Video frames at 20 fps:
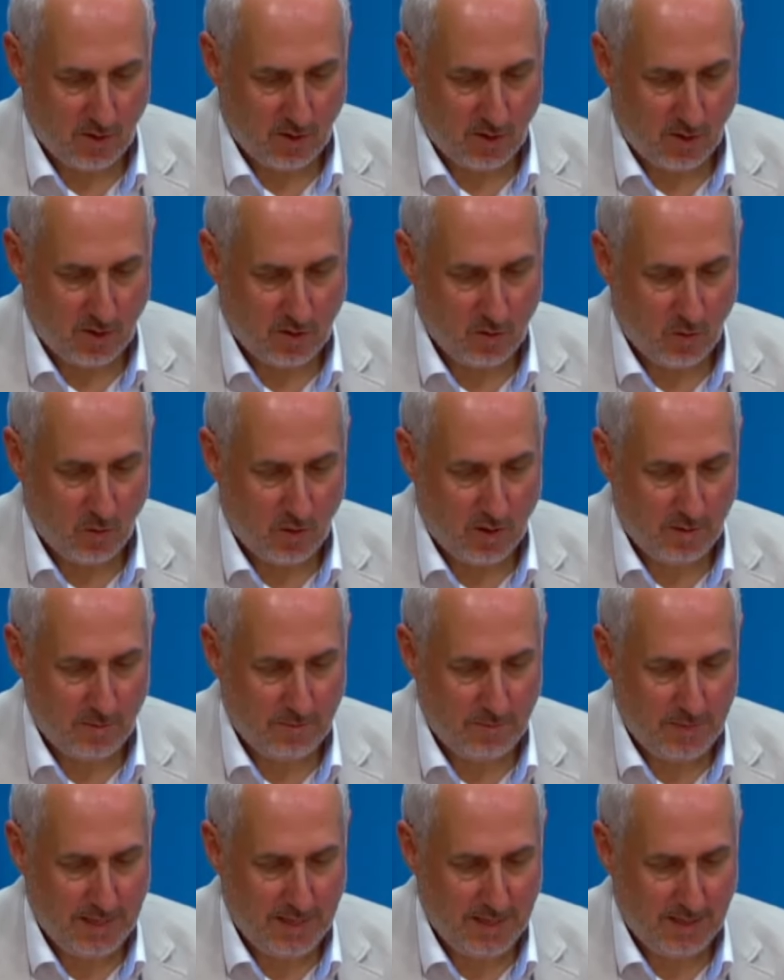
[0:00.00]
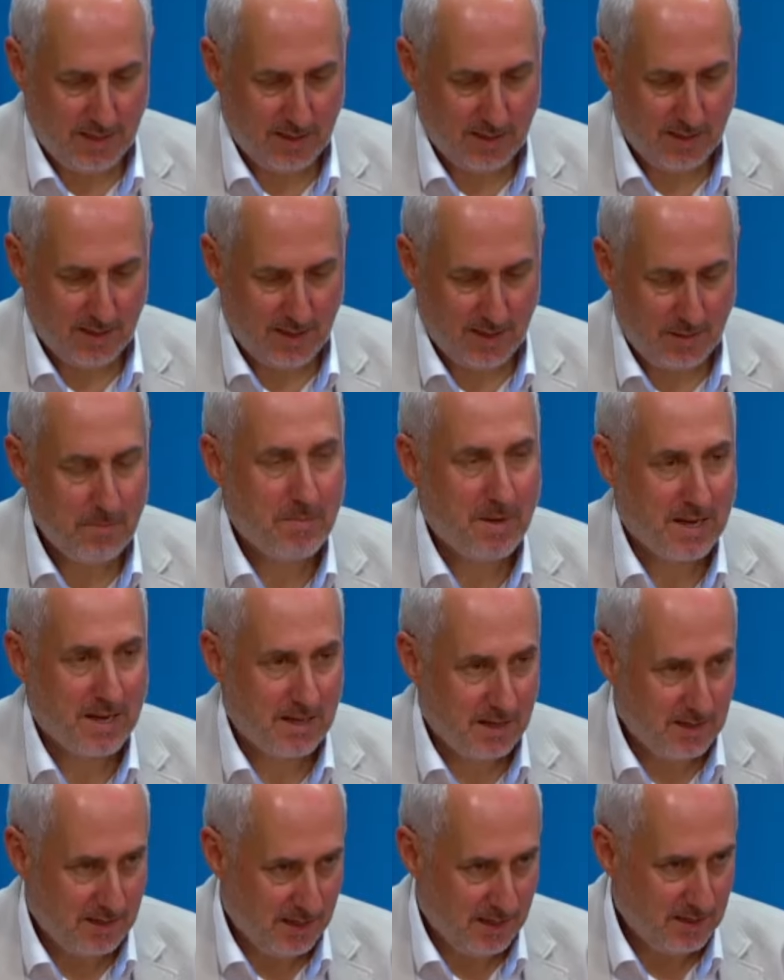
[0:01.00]
UNRWA being
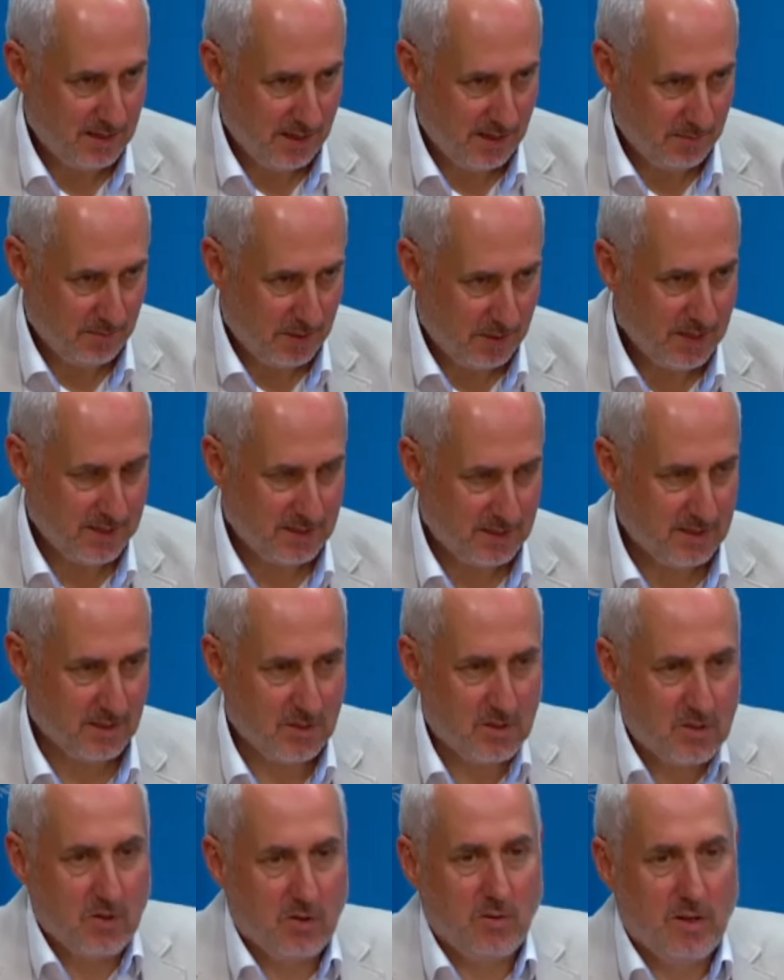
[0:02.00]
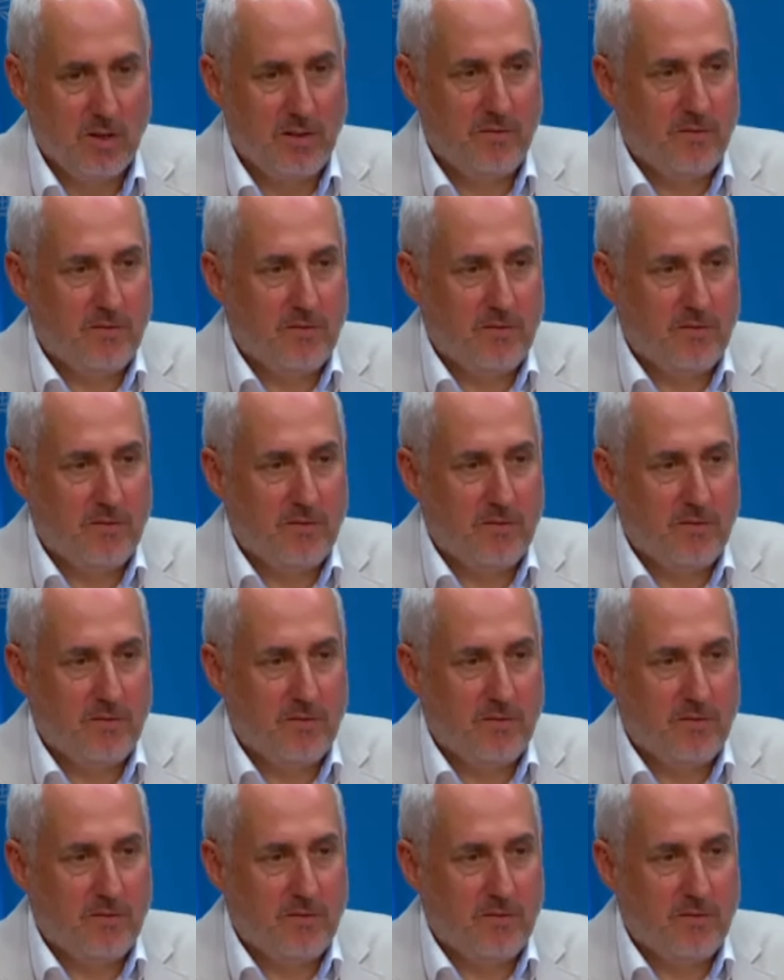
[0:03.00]
embedded in places. So